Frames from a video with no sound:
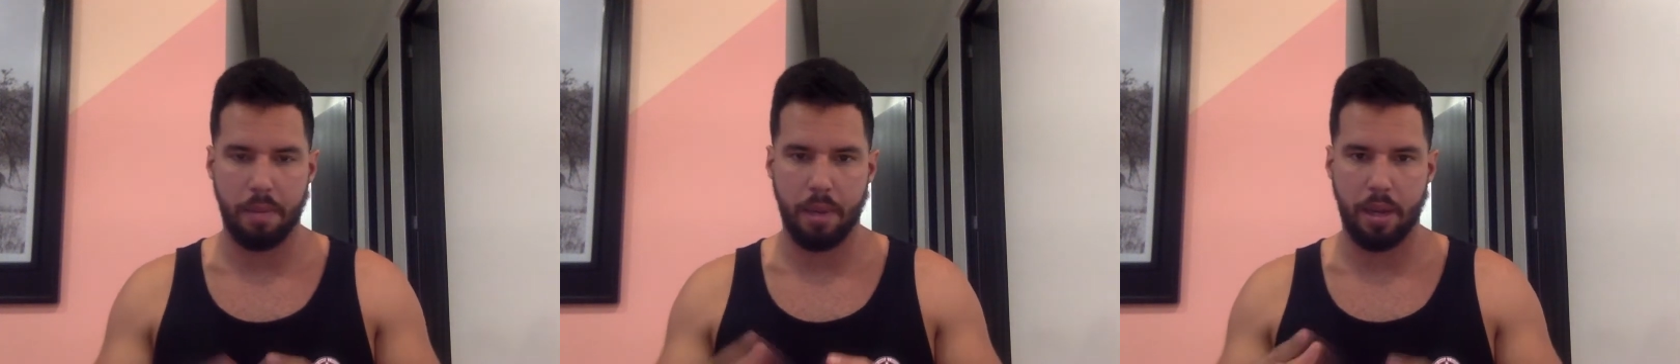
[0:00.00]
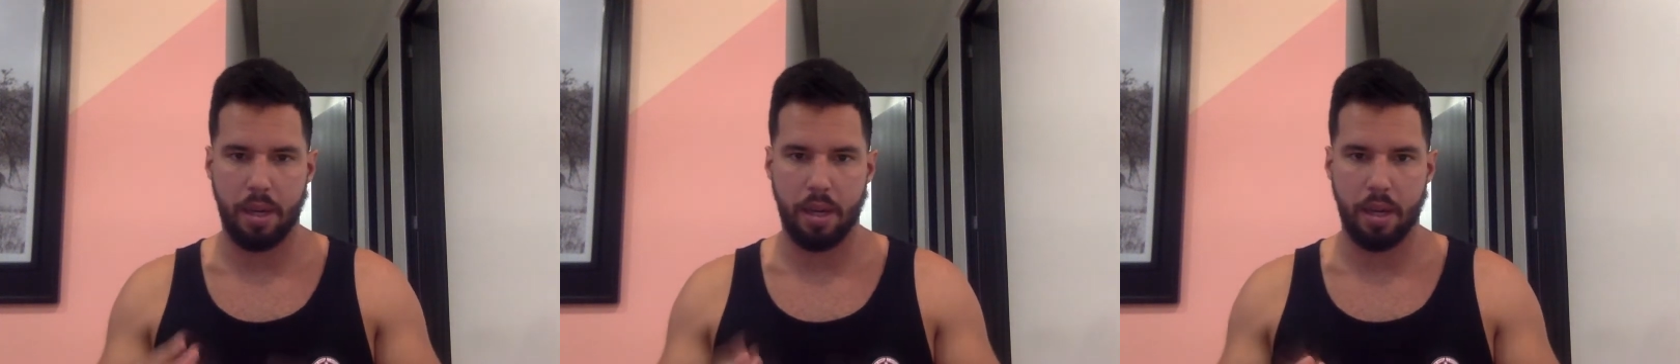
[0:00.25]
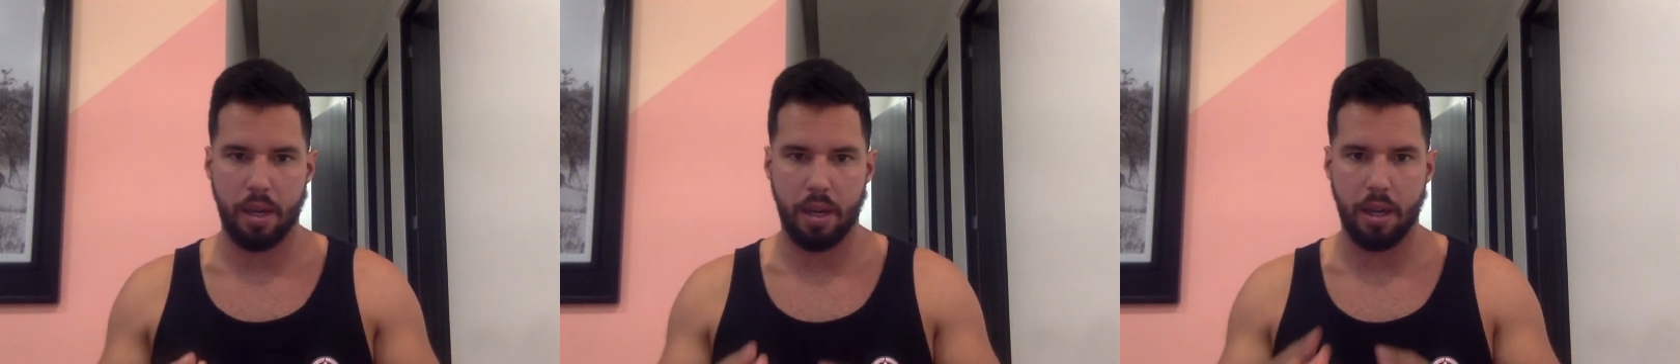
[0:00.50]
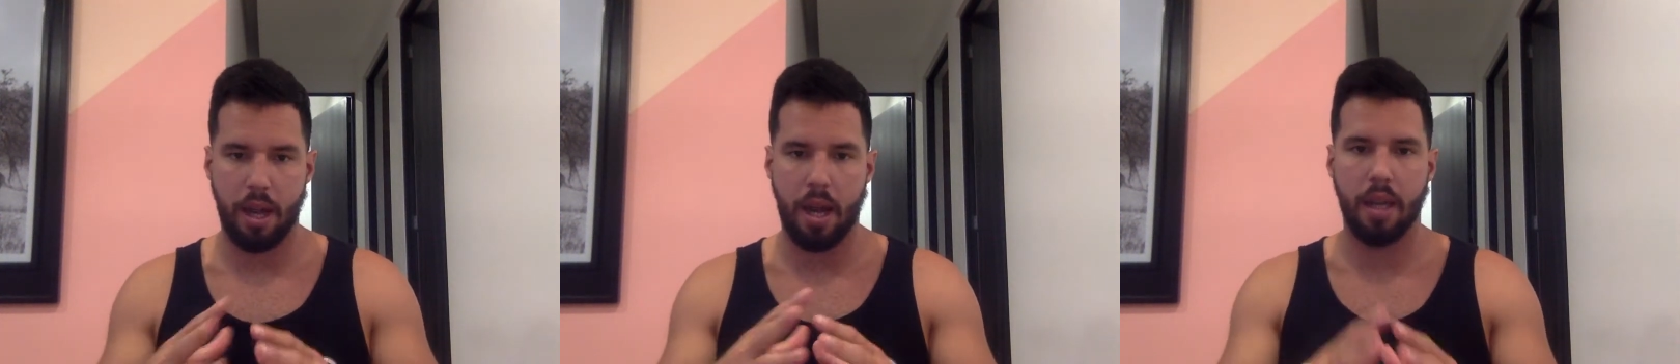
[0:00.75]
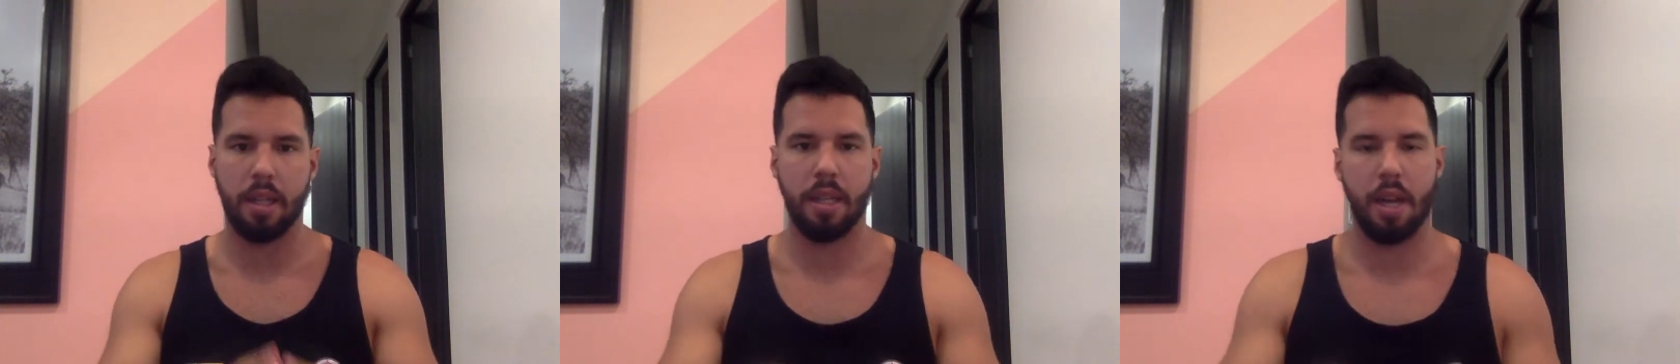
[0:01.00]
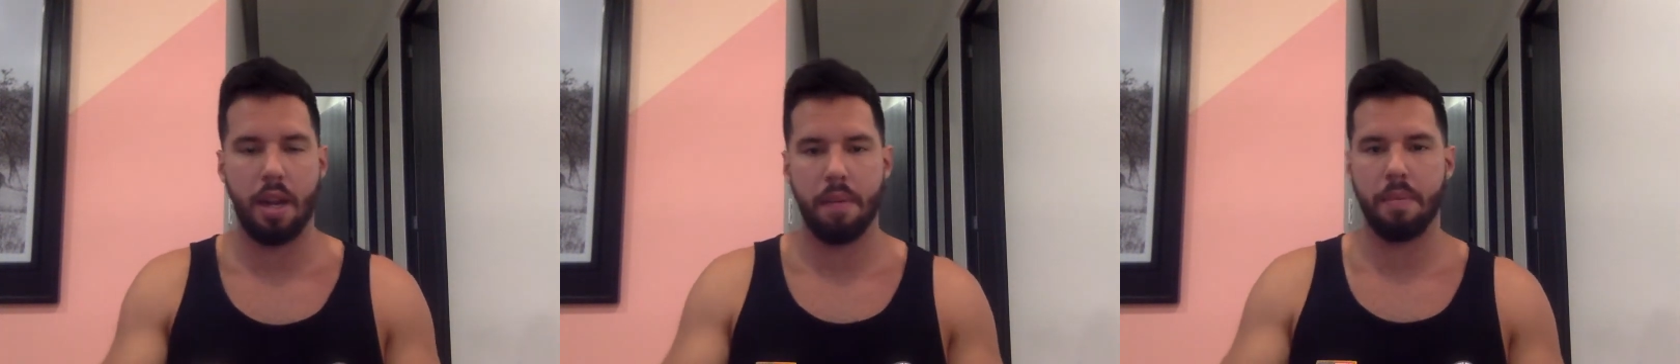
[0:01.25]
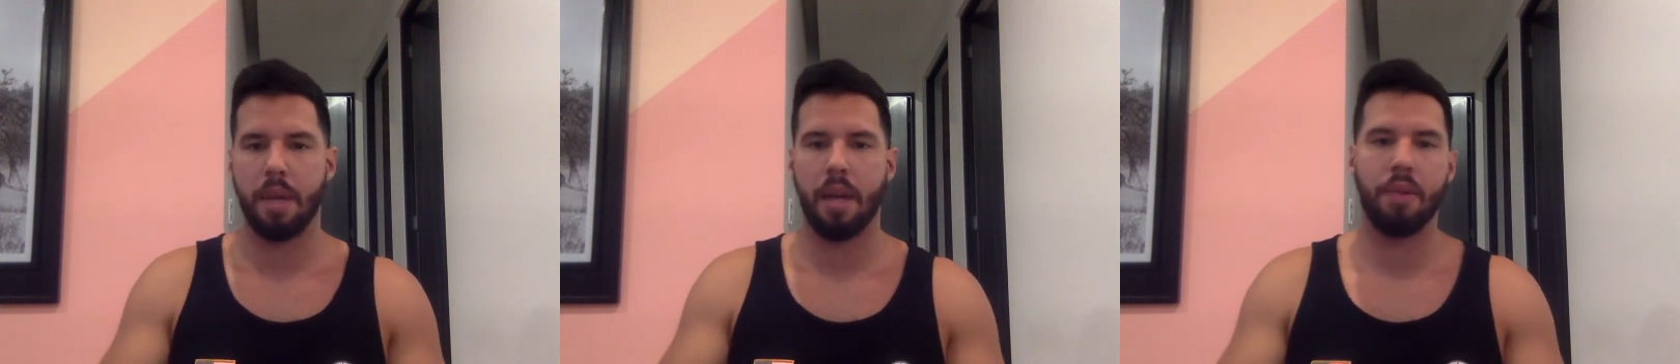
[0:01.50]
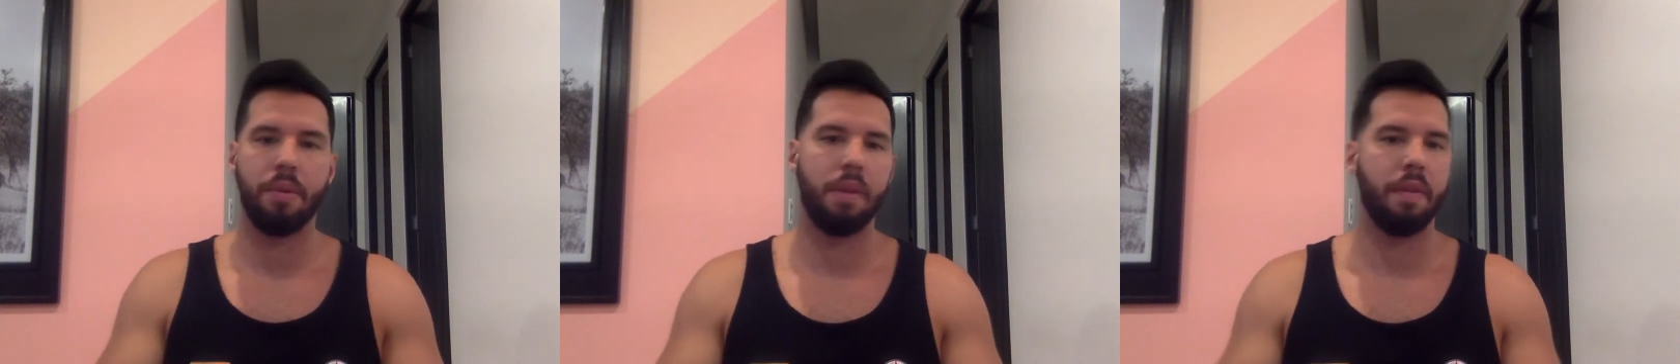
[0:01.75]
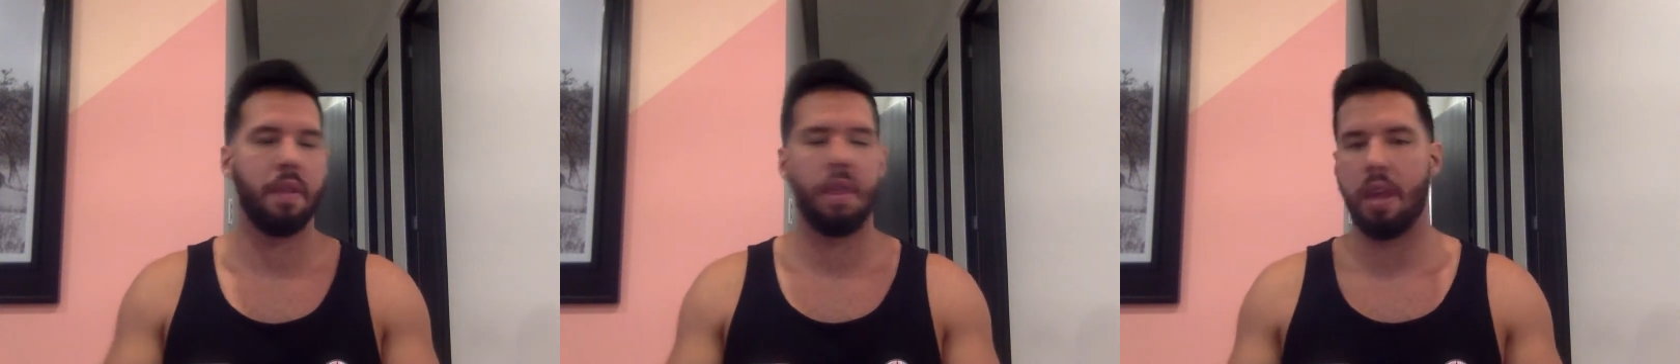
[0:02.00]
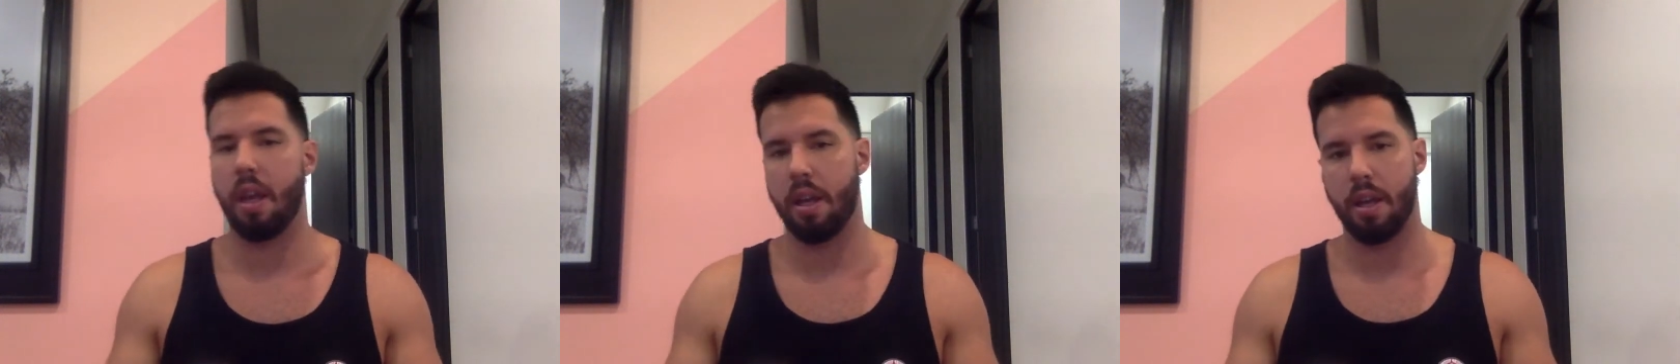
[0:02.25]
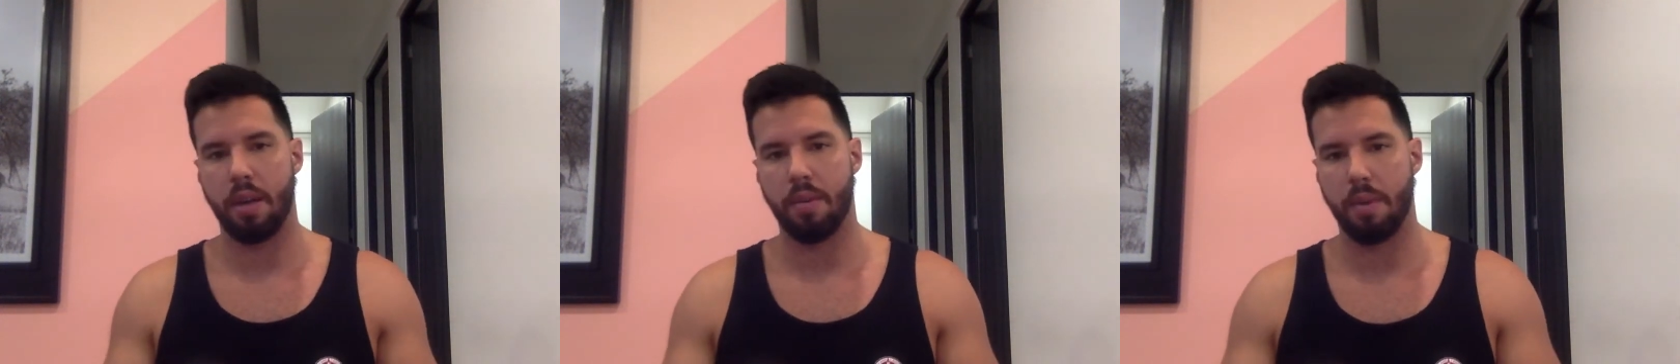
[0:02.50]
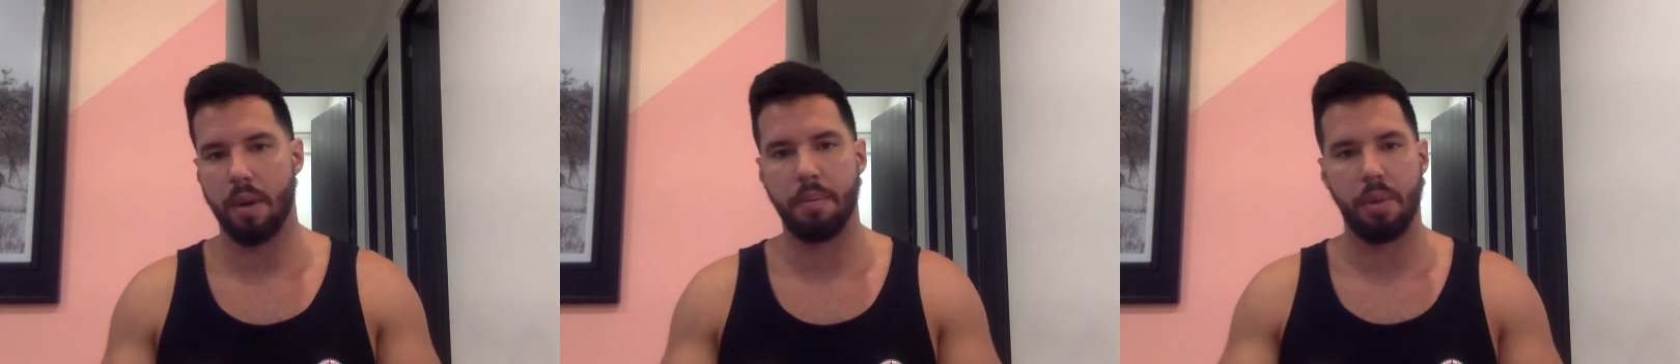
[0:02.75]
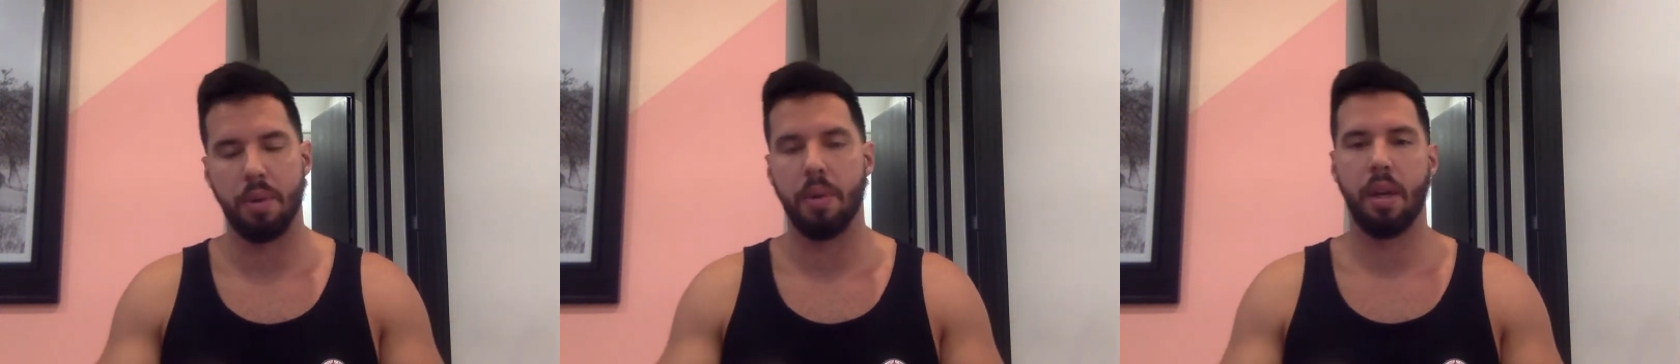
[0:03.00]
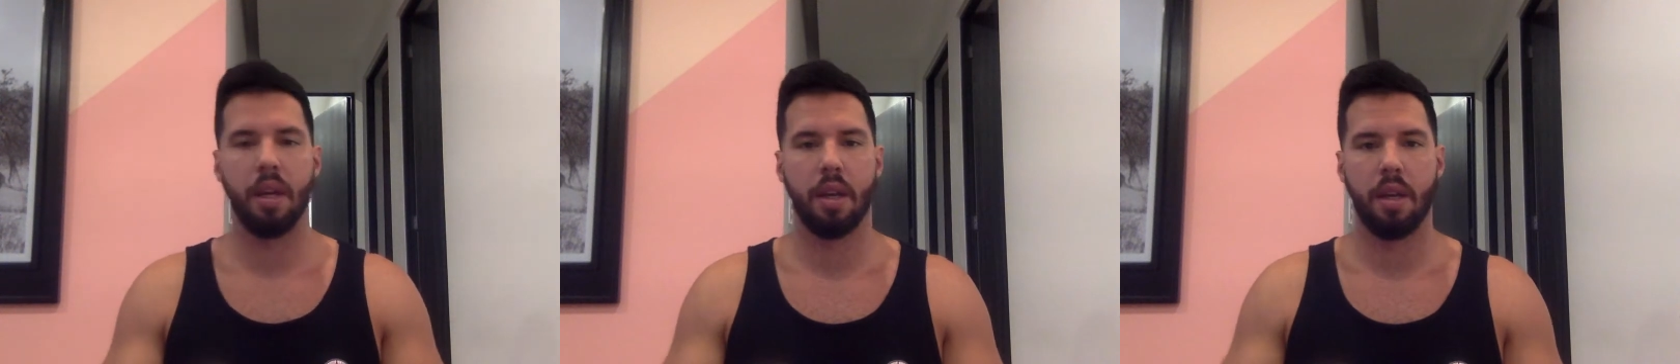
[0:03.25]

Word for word: But a lot of times I don't even think what I'm doing.